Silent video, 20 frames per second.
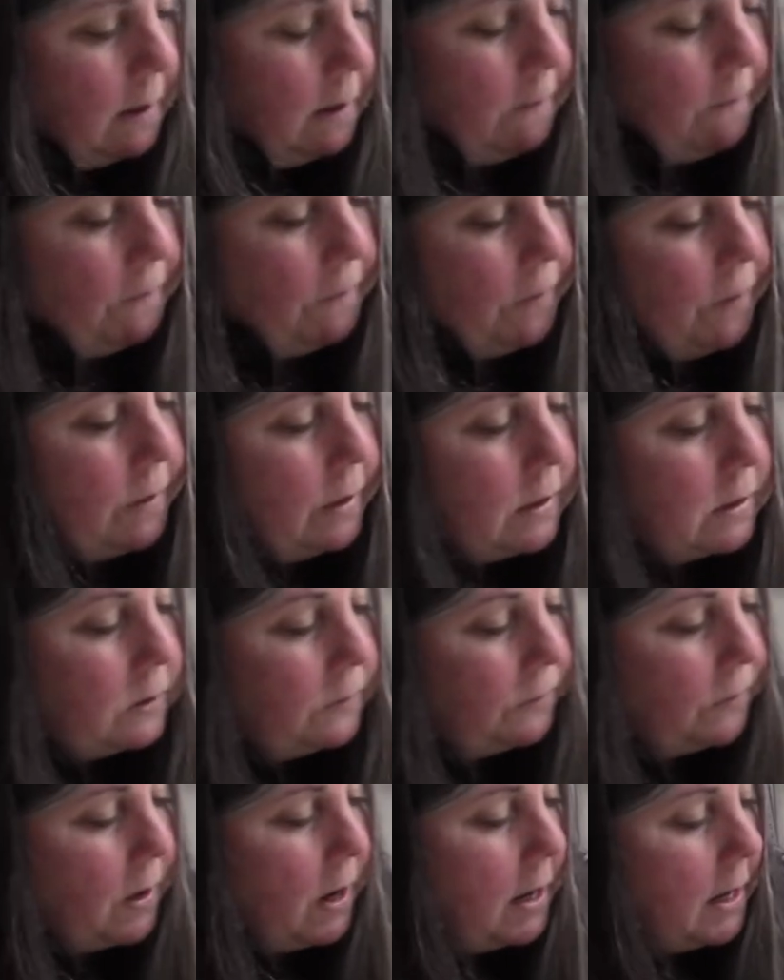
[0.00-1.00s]
For this
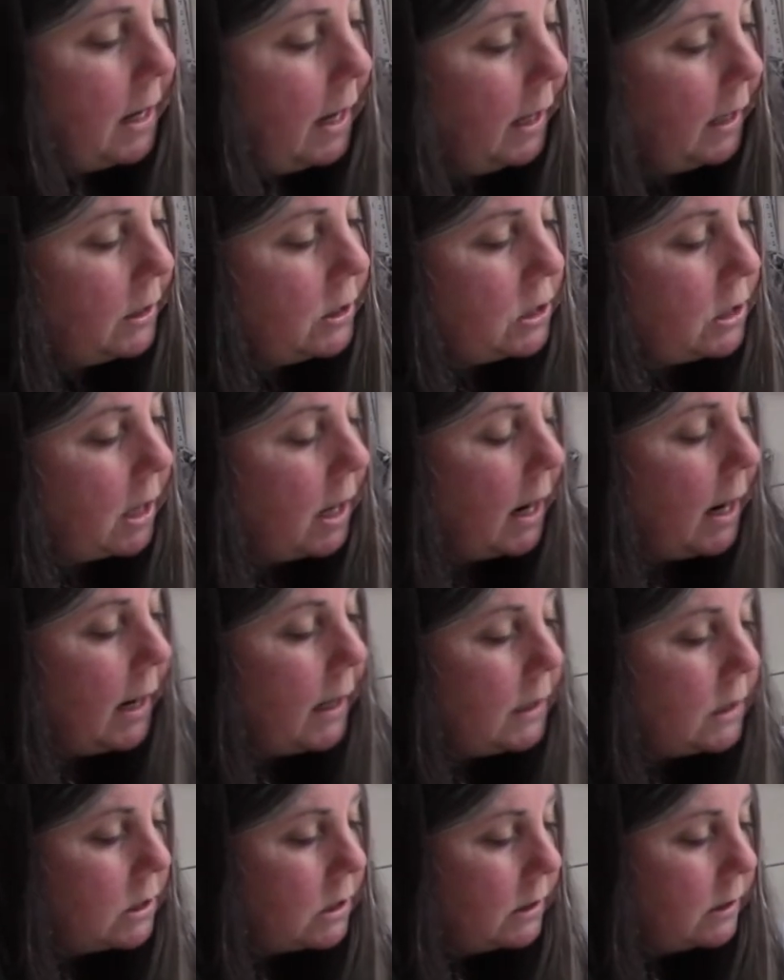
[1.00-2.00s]
front edge,
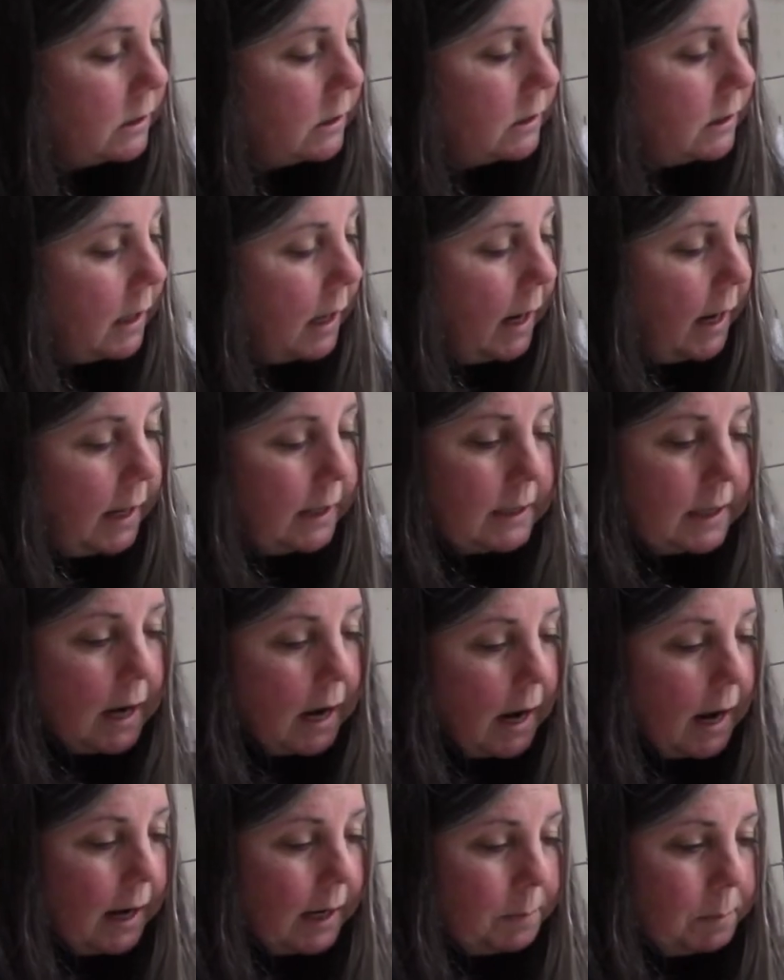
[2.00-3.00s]
I just had to
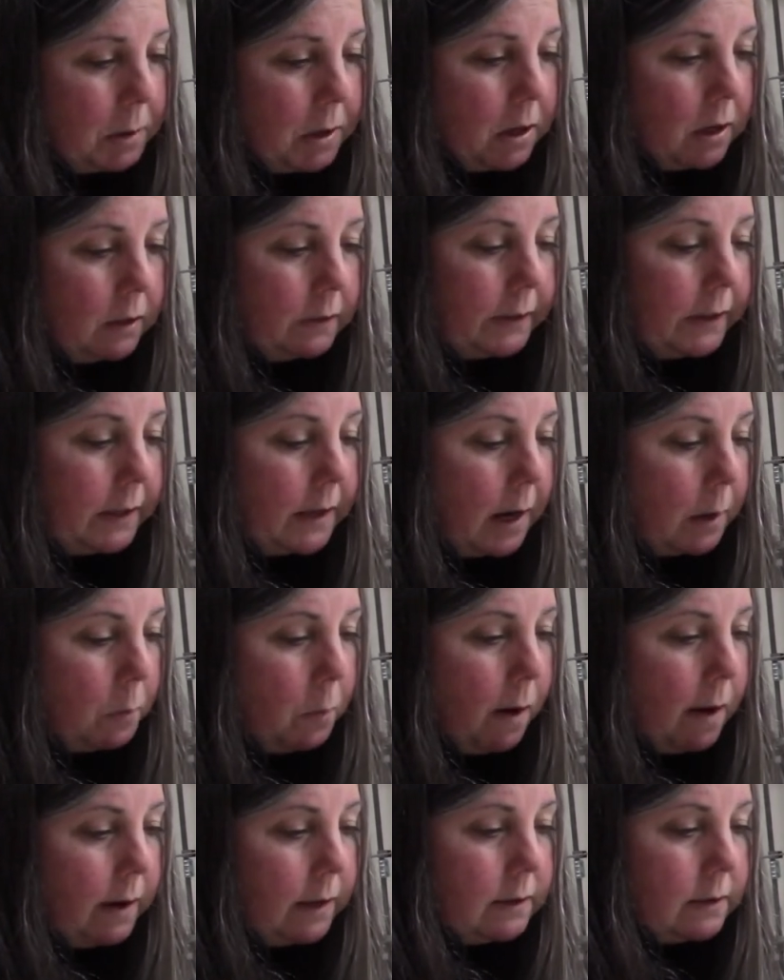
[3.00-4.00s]
eyeball it. I
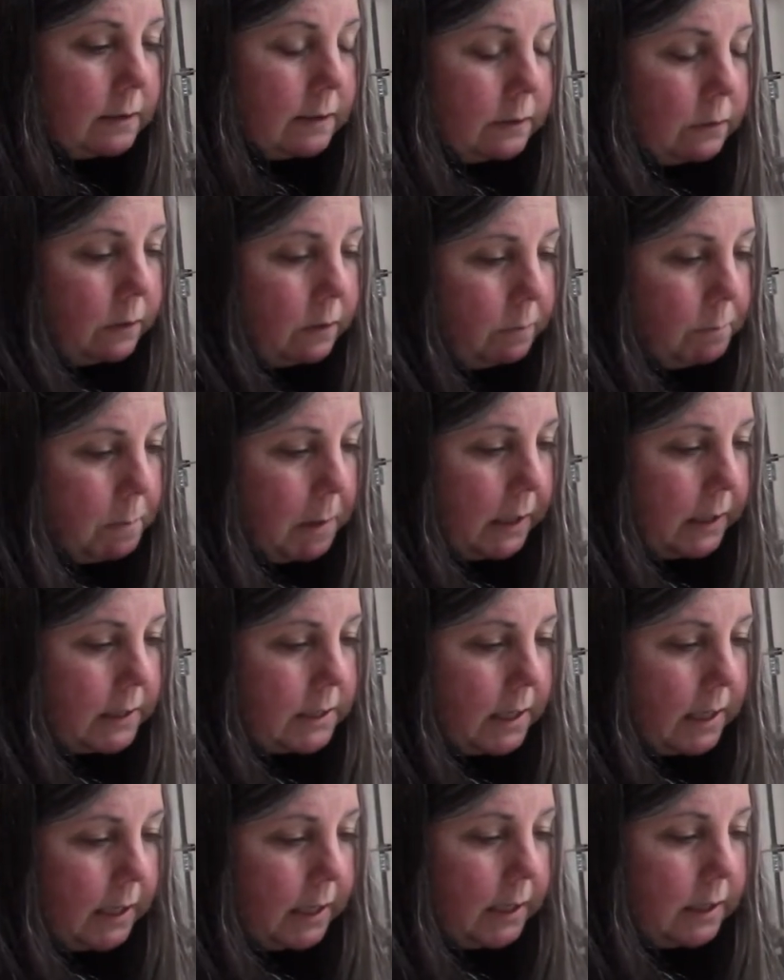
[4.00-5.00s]
wanted to sort of
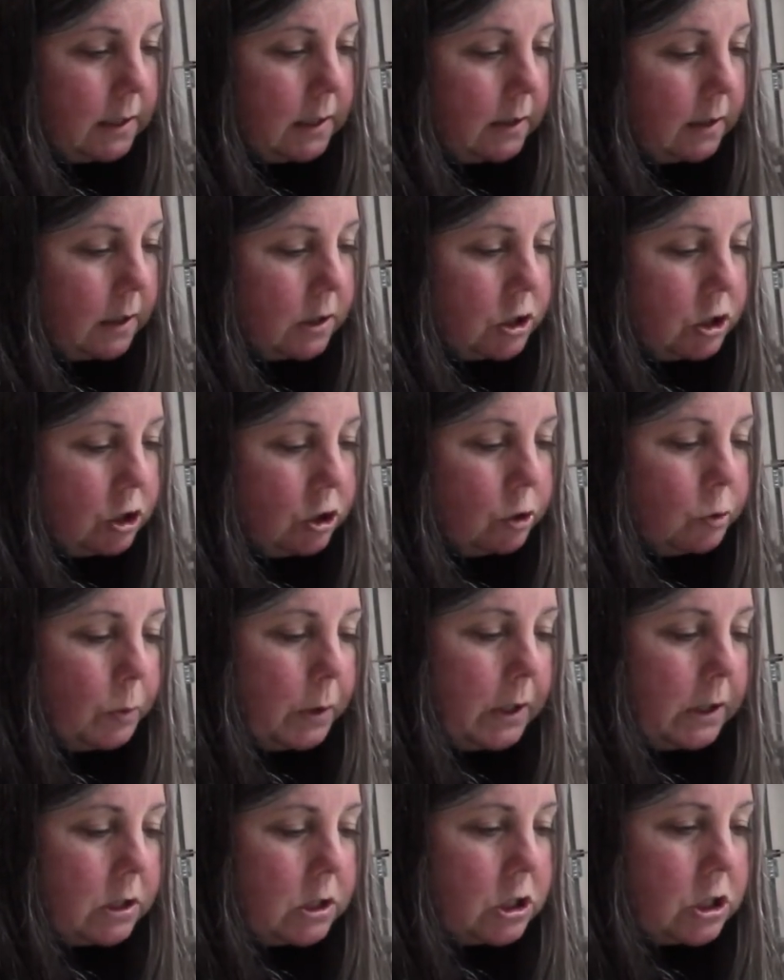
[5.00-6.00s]
maintain a
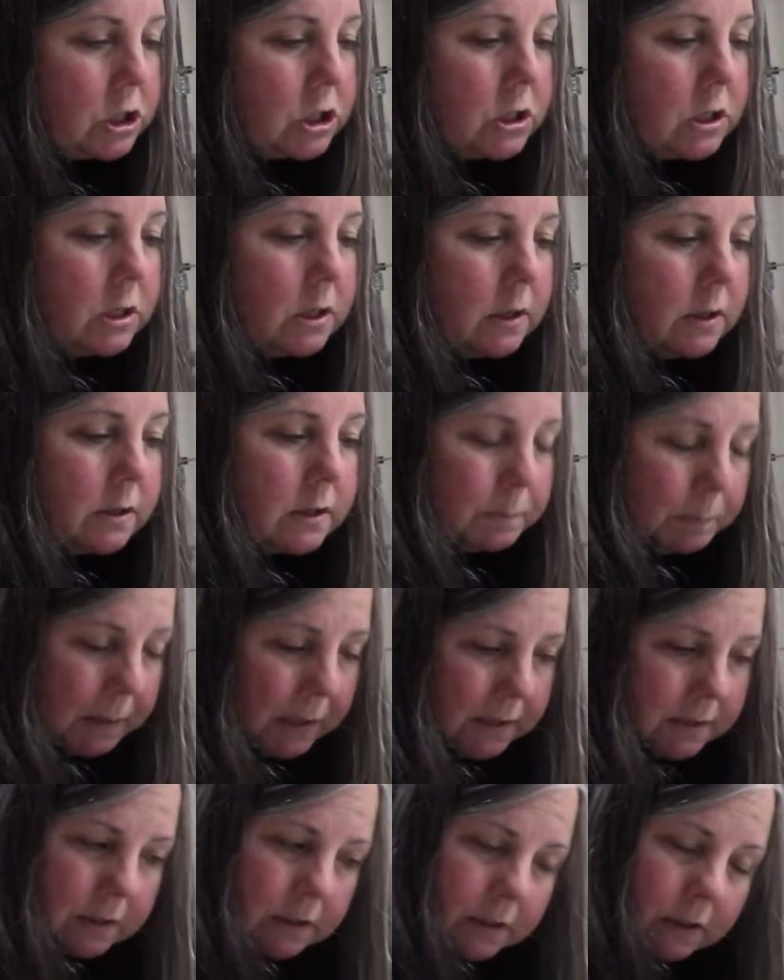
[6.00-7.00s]
2-inch
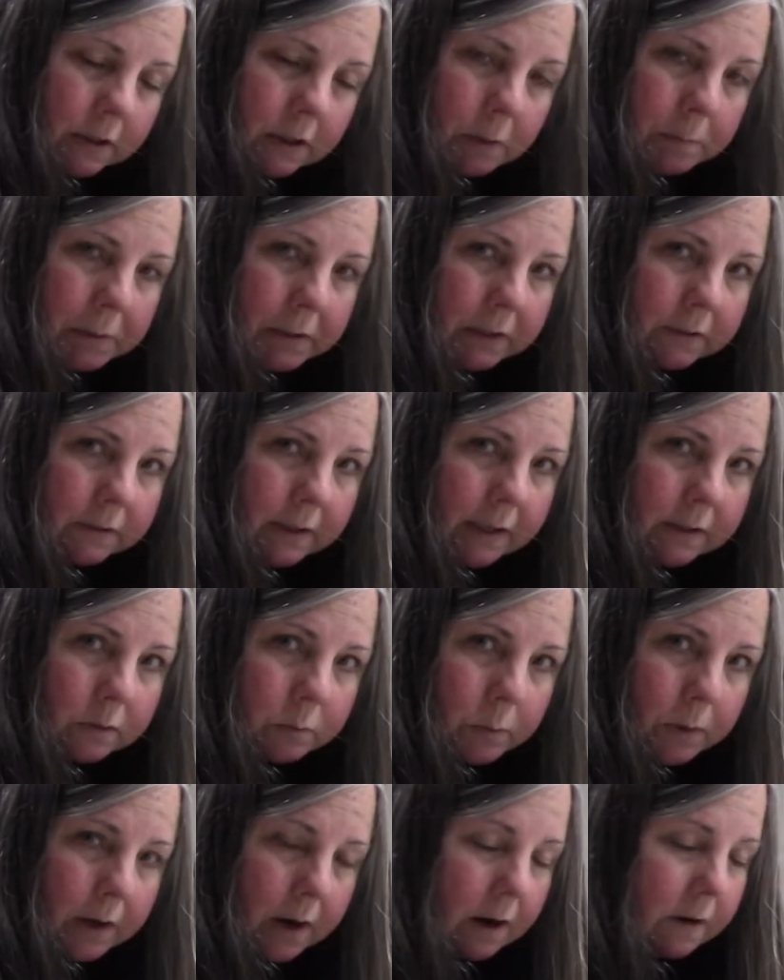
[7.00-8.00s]
spacing here because that's
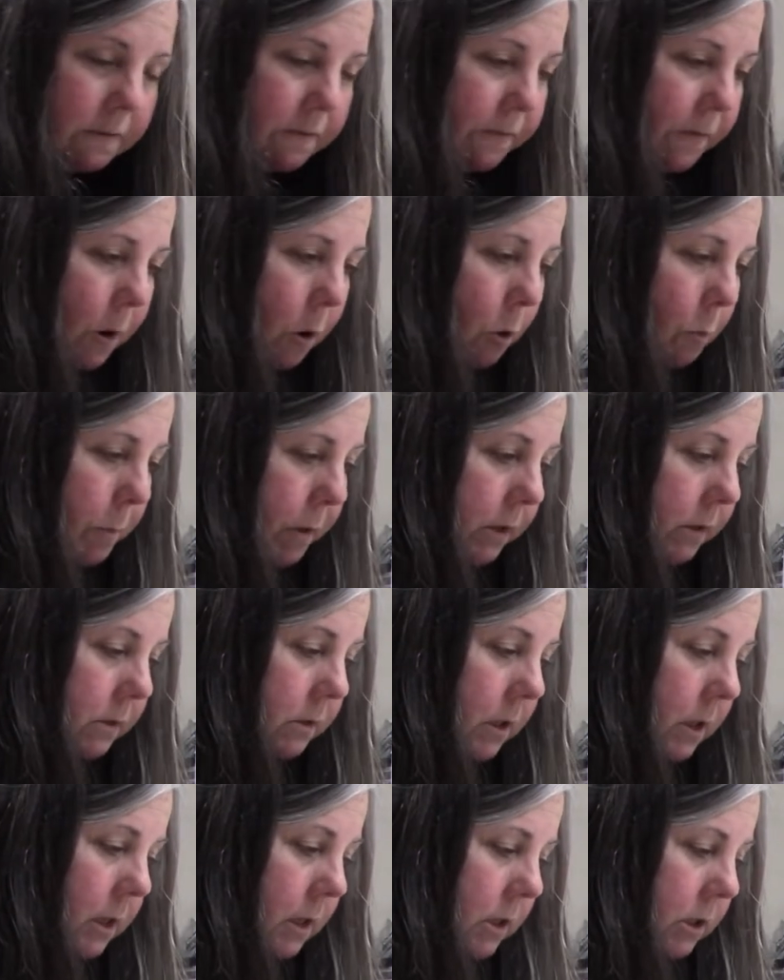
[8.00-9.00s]
what our foam
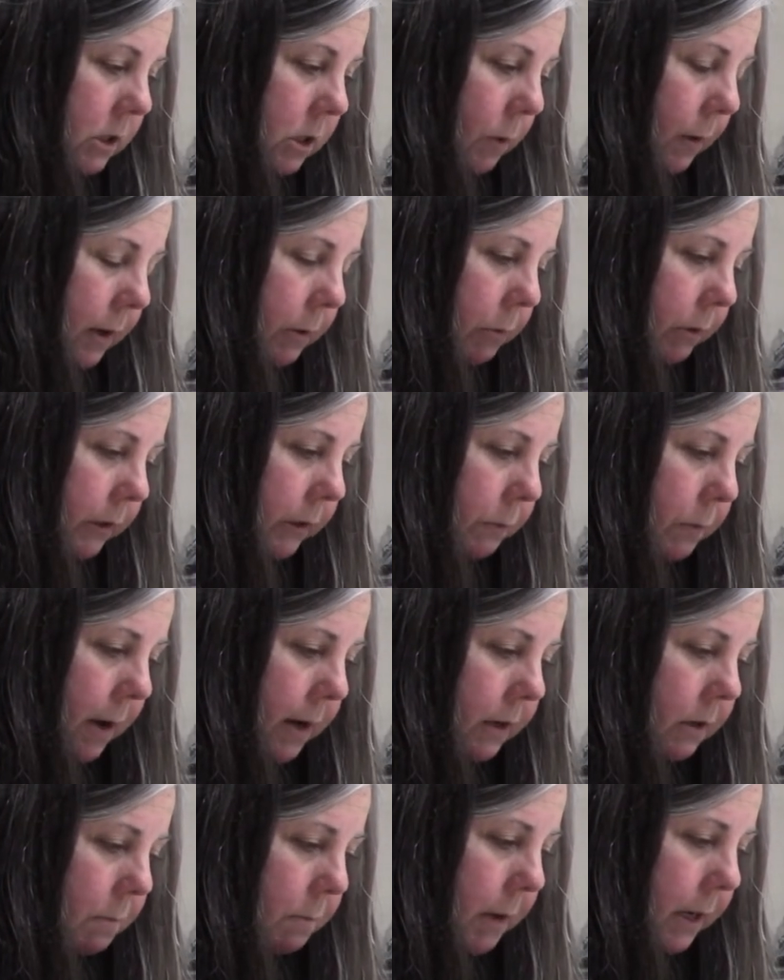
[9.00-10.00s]
is. So I really
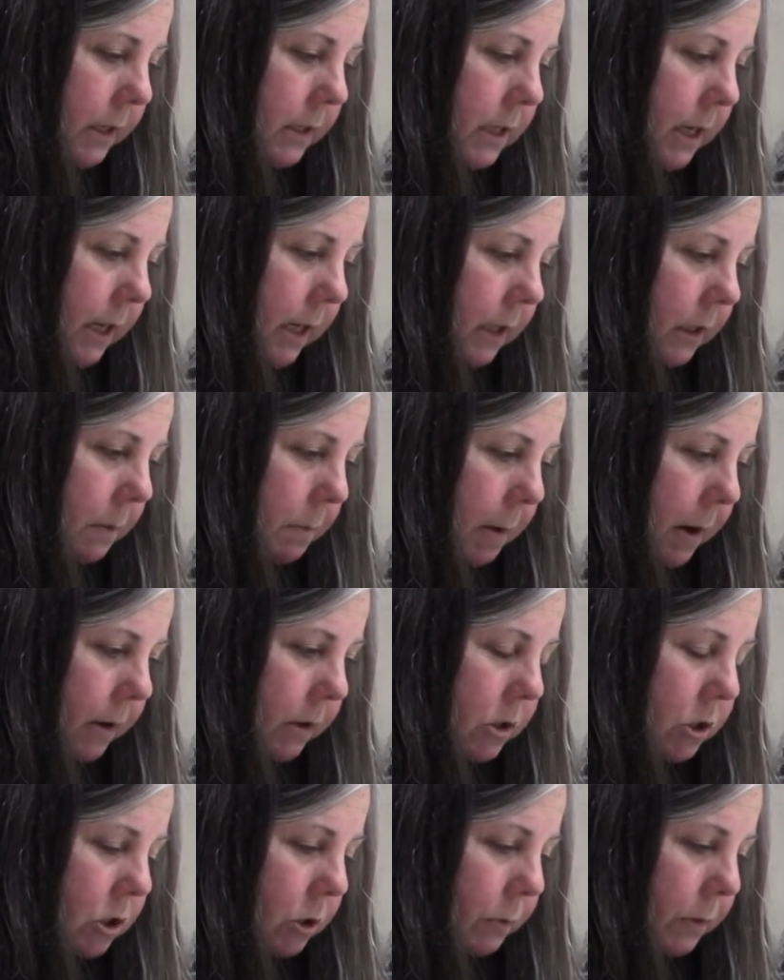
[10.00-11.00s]
wanted to maintain about
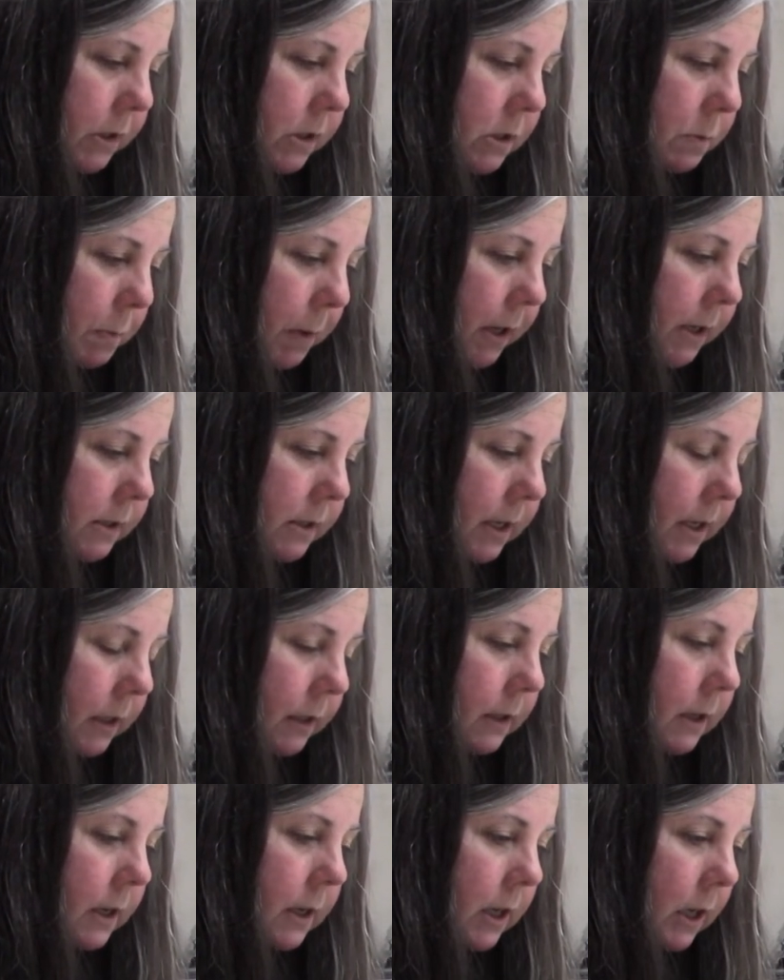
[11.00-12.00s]
a 2-inch spacing.